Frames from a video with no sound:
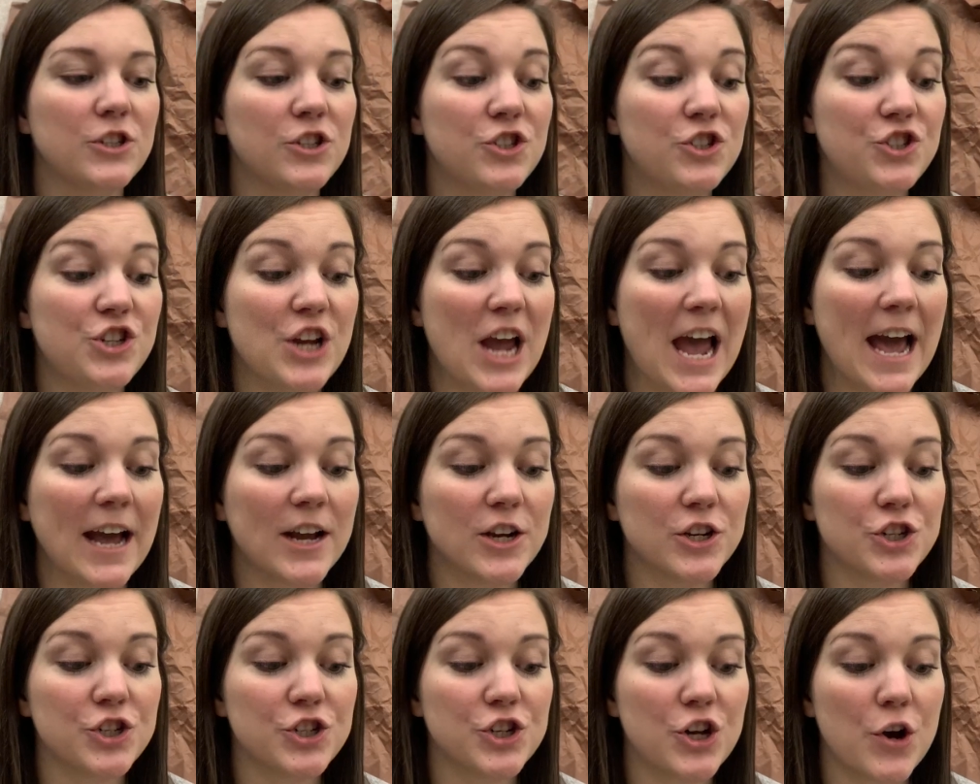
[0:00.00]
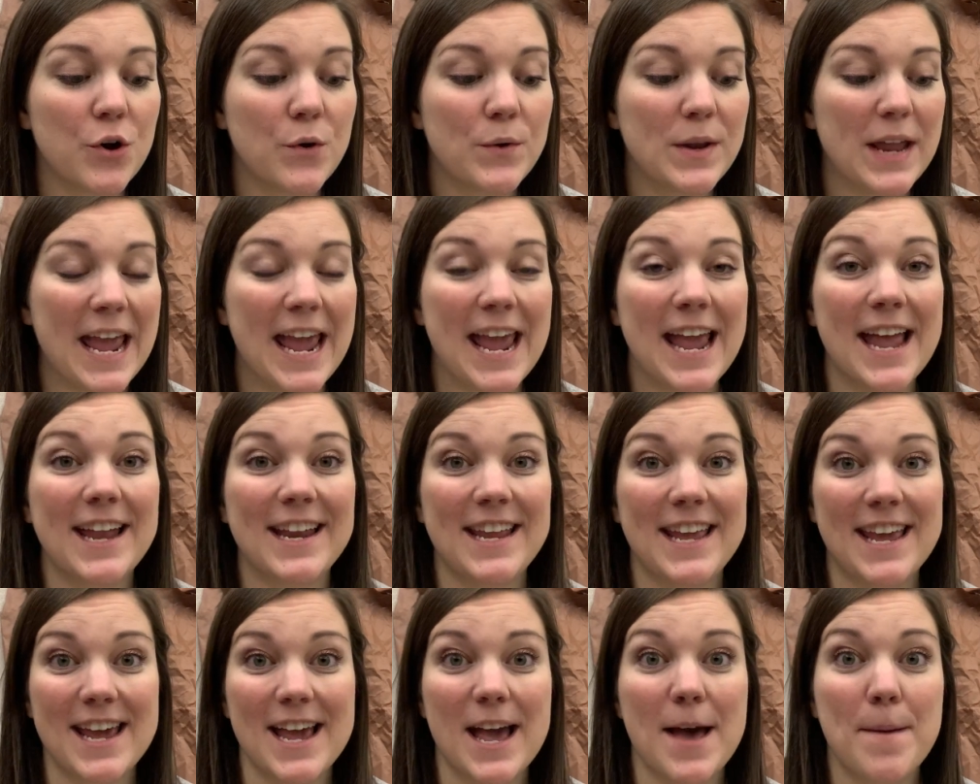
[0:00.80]
Jack showed
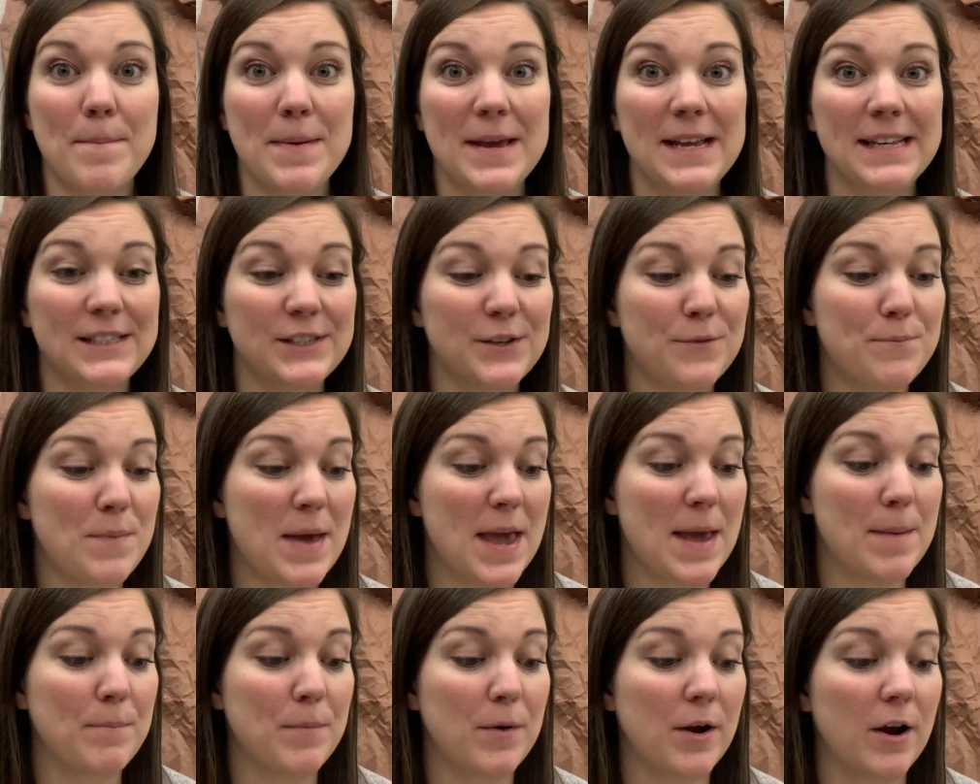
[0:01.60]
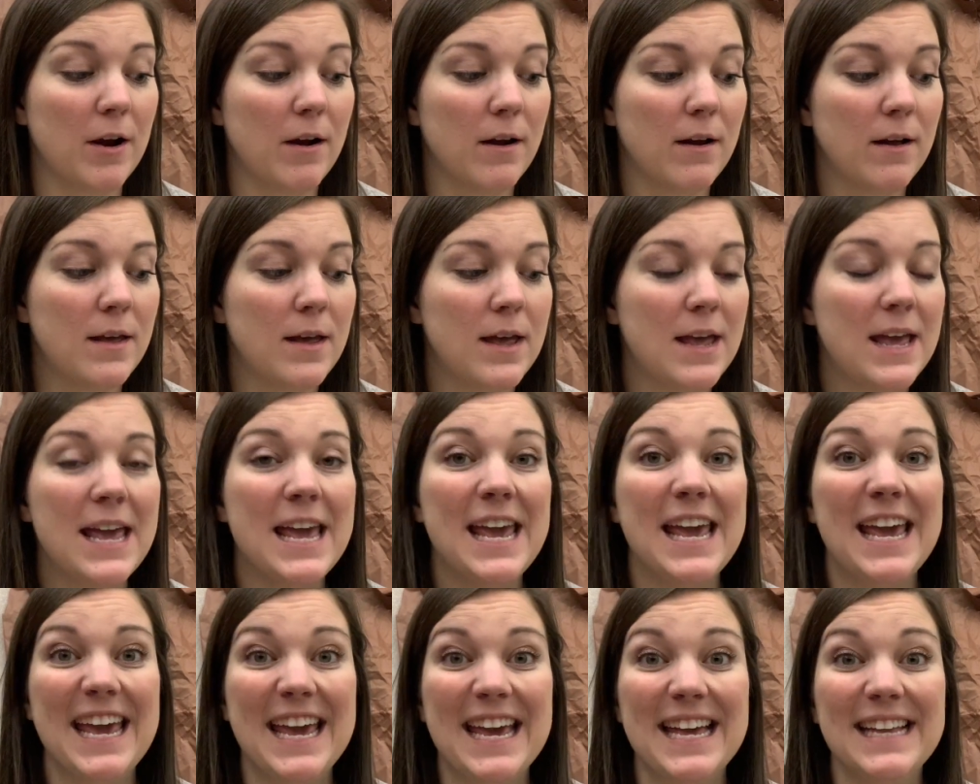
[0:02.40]
Annie a piece of paper.
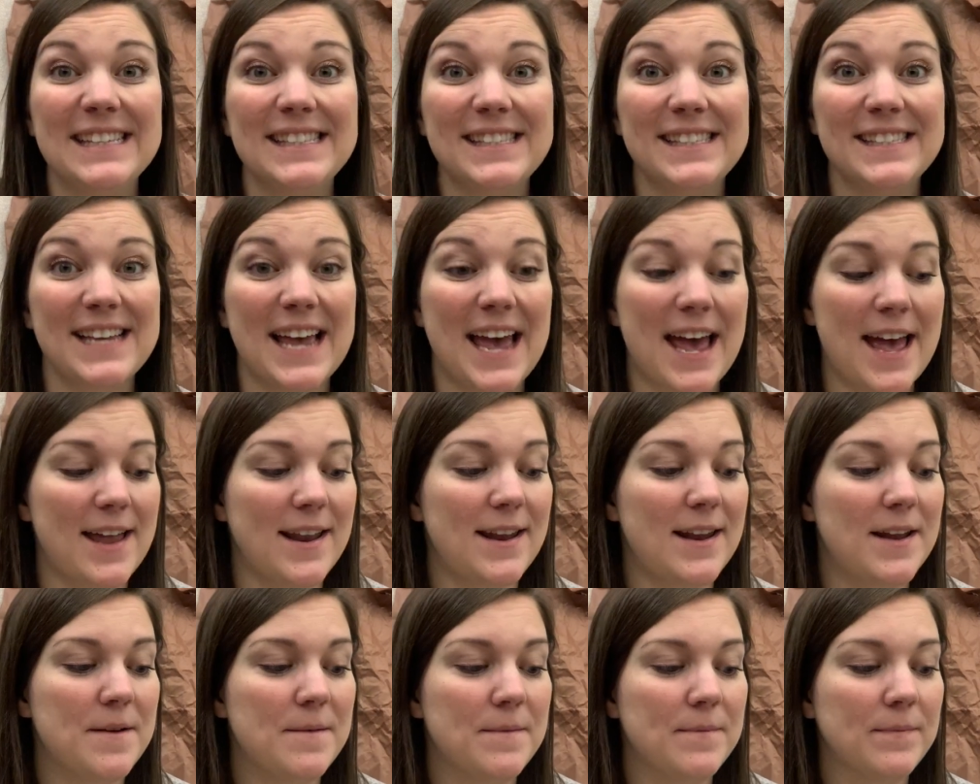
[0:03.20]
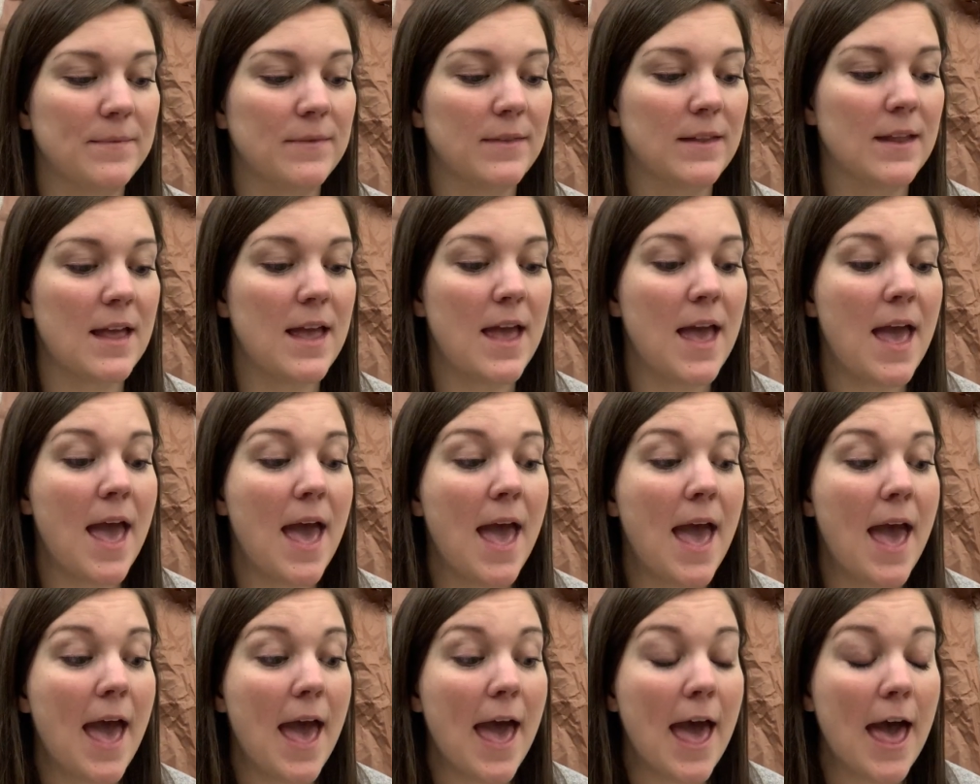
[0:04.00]
It said,
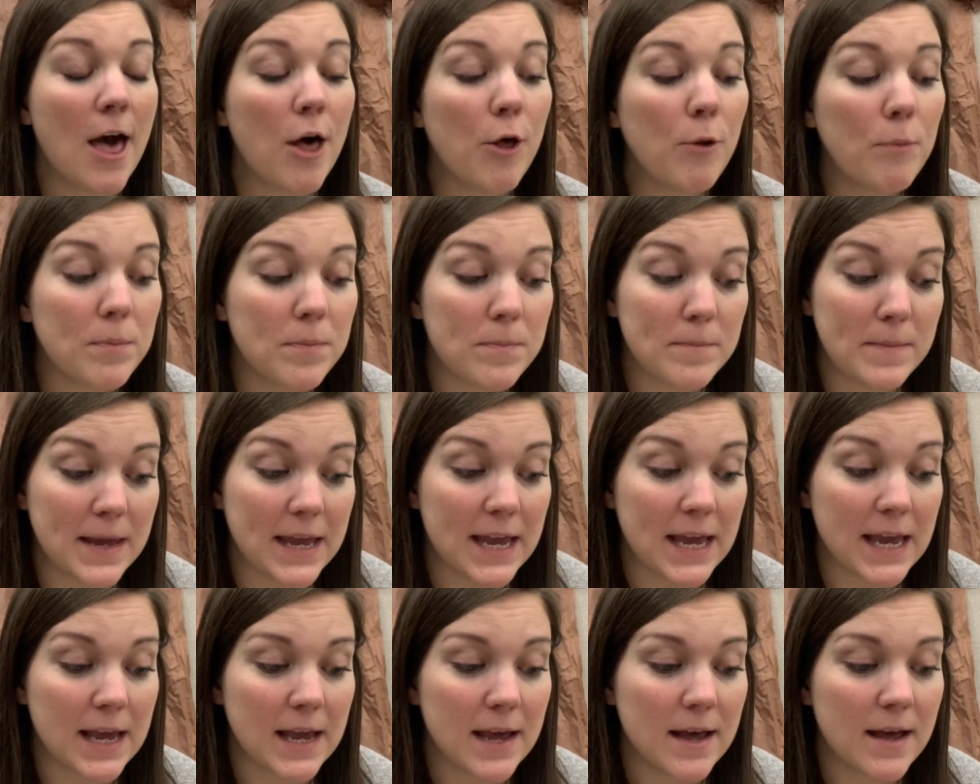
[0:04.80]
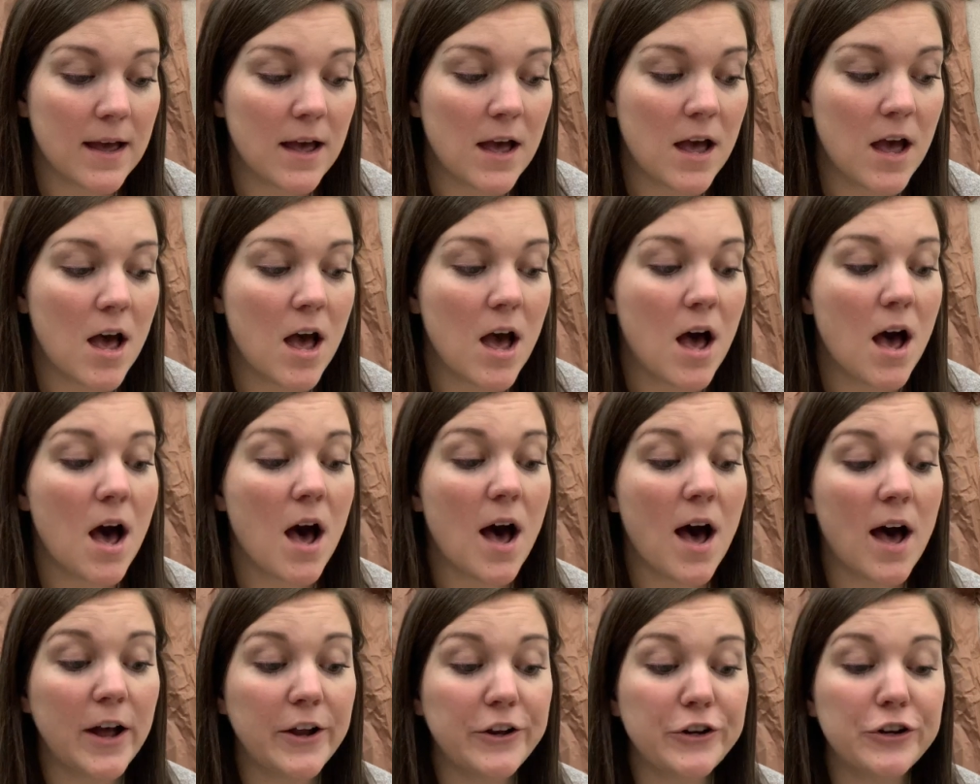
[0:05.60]
"Help me.
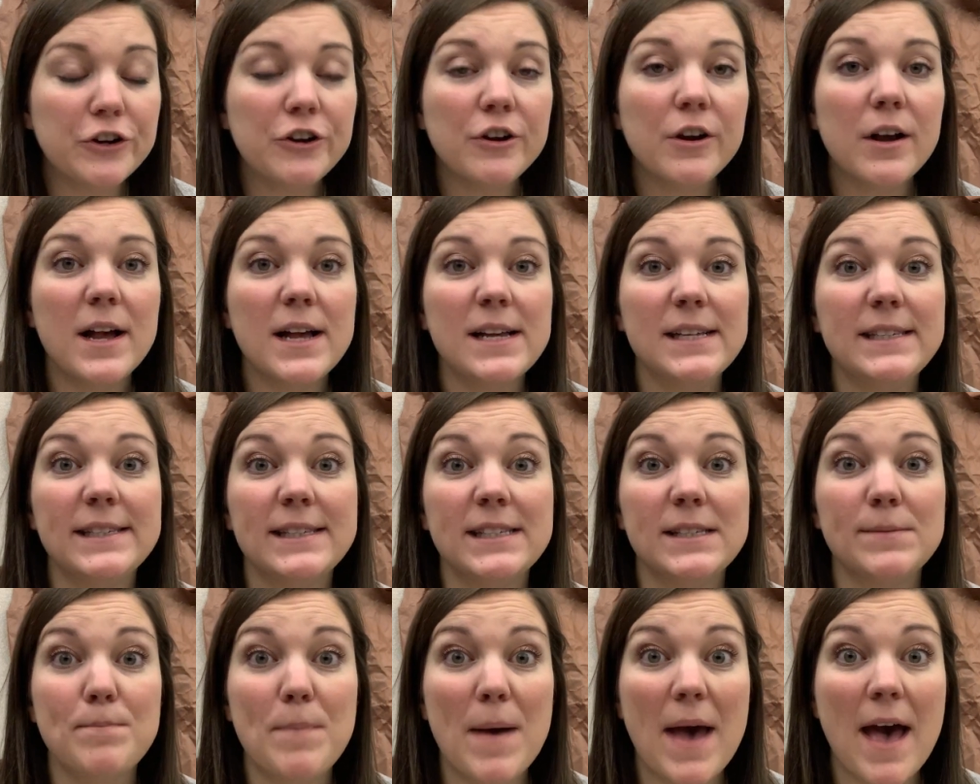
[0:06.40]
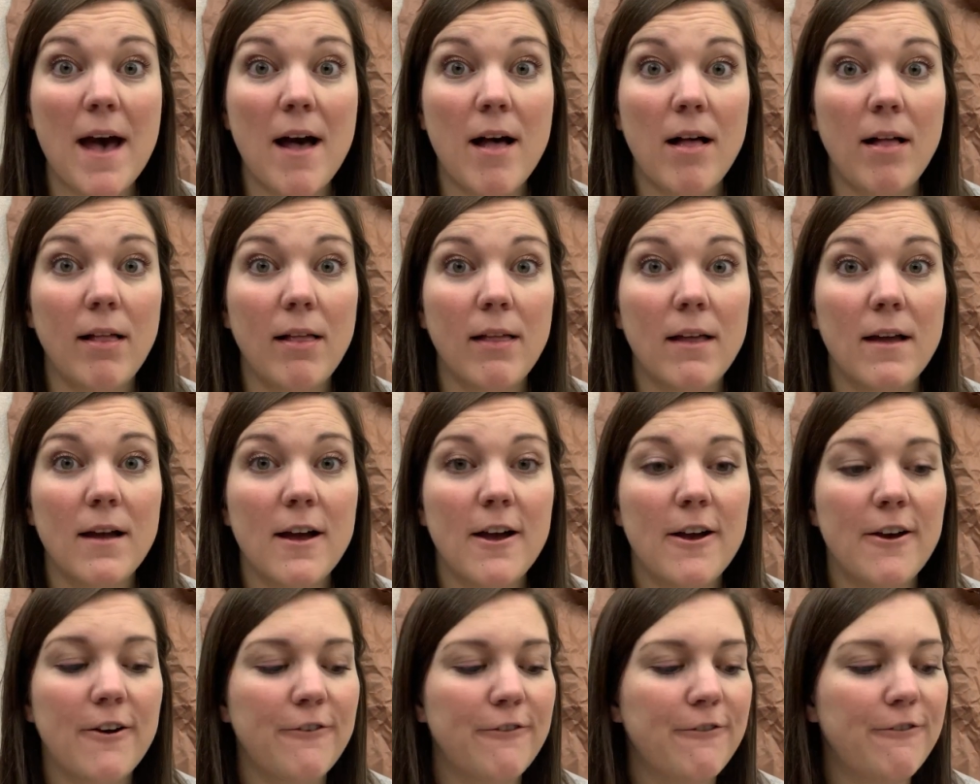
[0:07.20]
Under a spell,
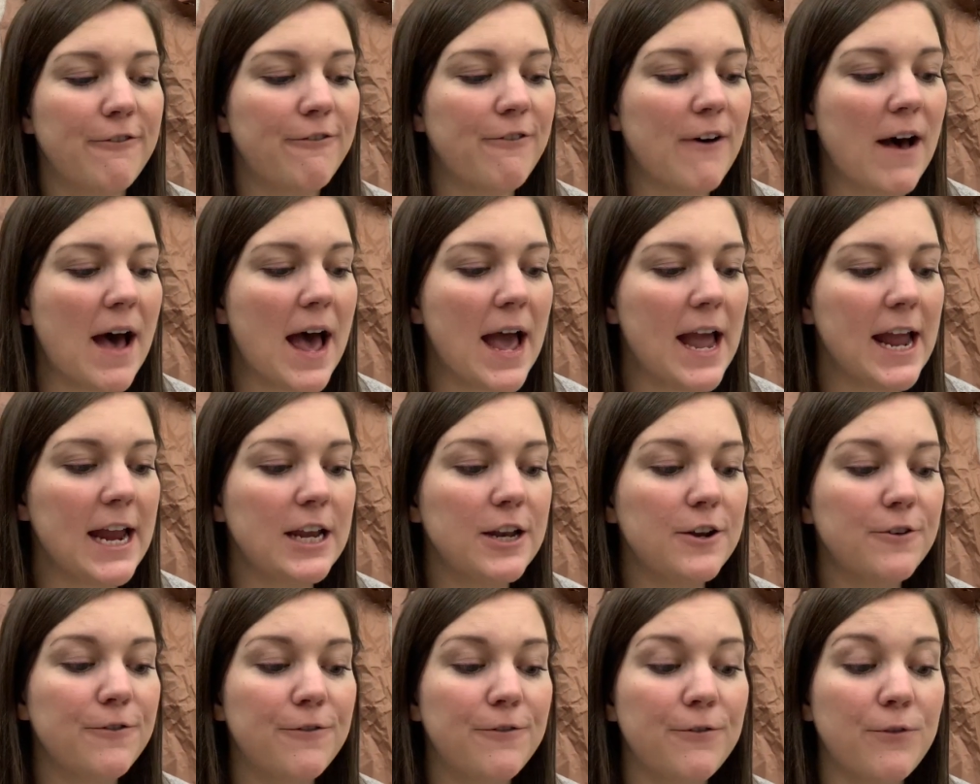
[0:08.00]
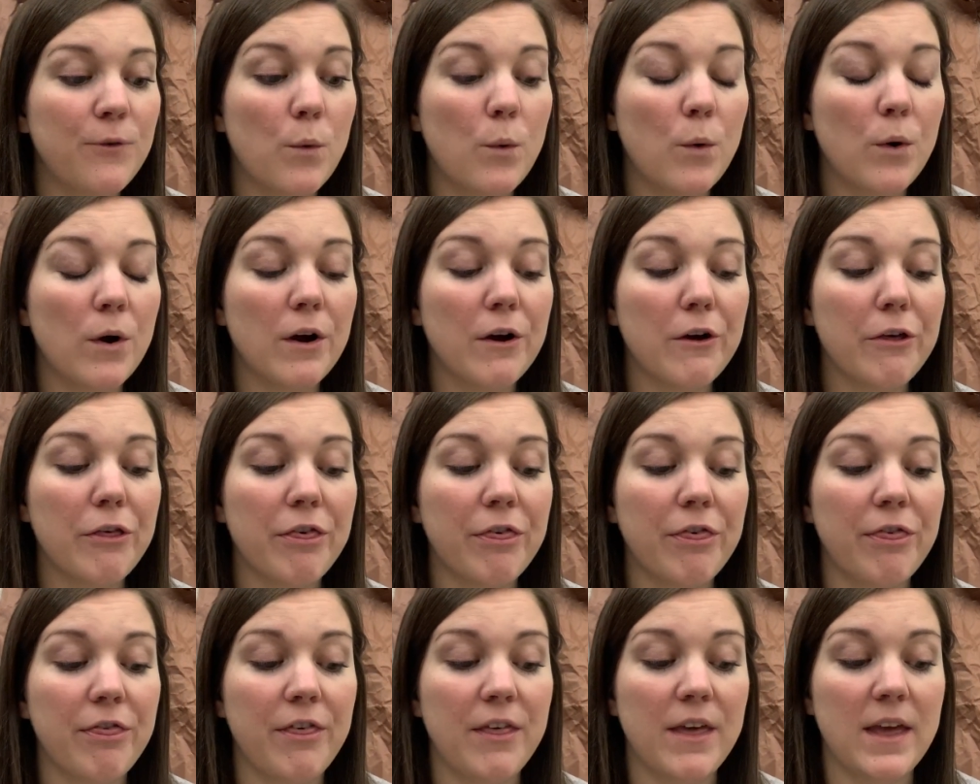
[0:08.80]
find
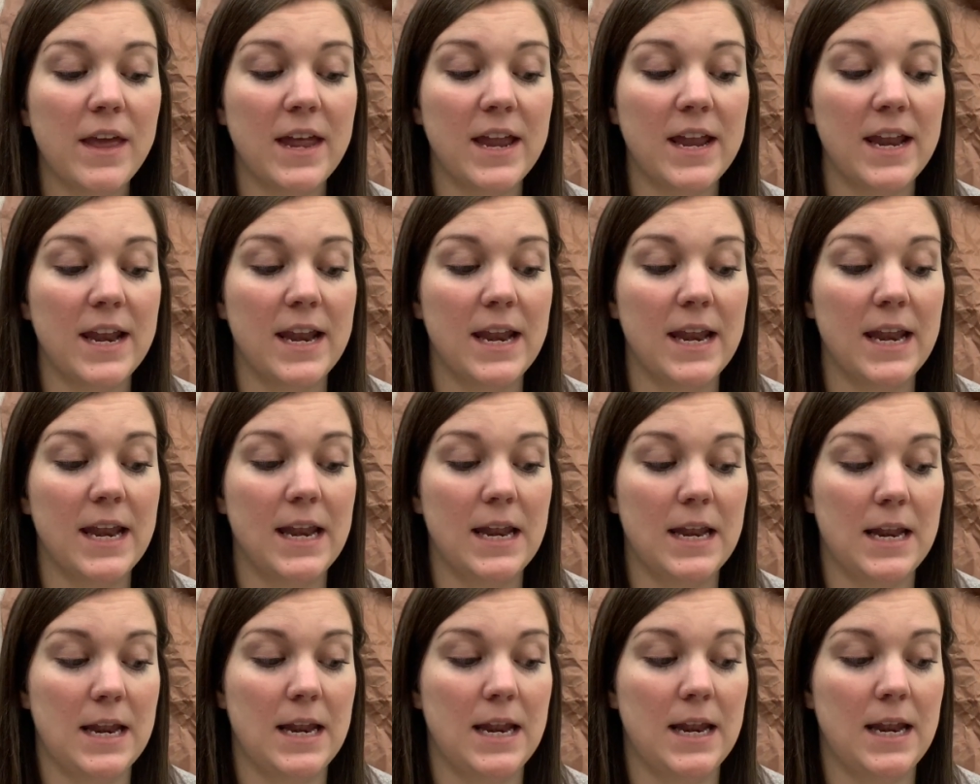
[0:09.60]
4 thin."